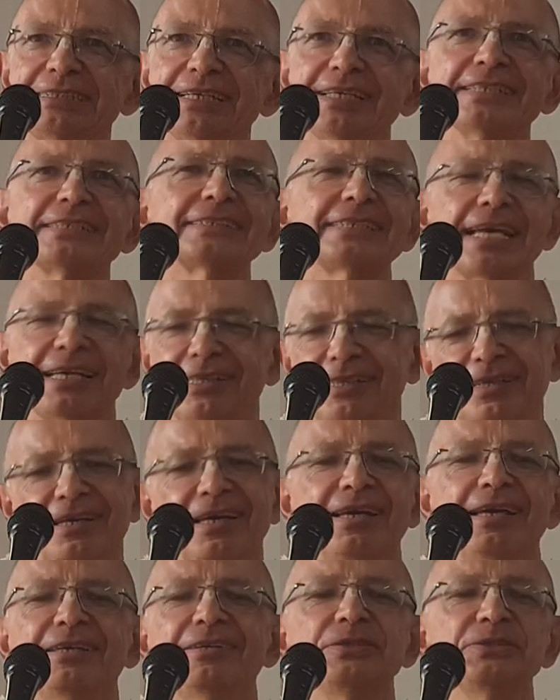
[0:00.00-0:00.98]
things,
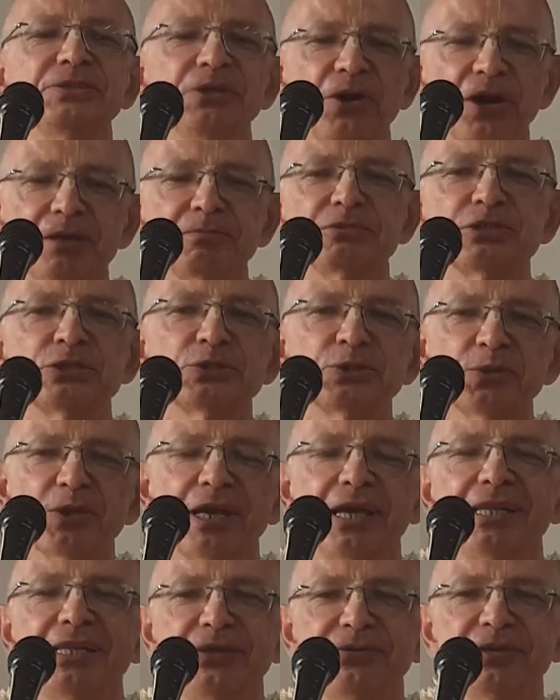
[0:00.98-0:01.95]
and you know, I'm sure
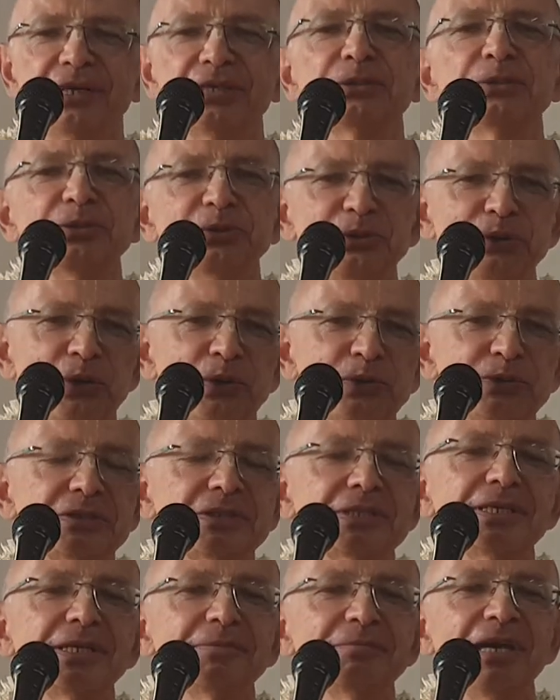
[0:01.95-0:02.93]
anyone who knows
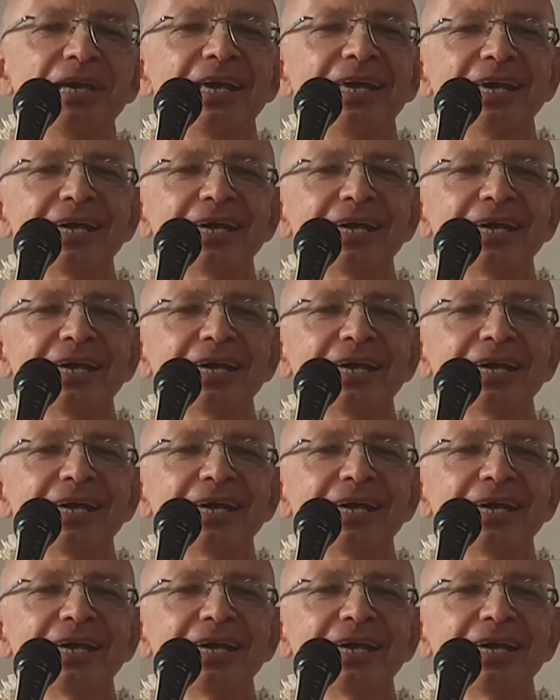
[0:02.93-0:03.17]
him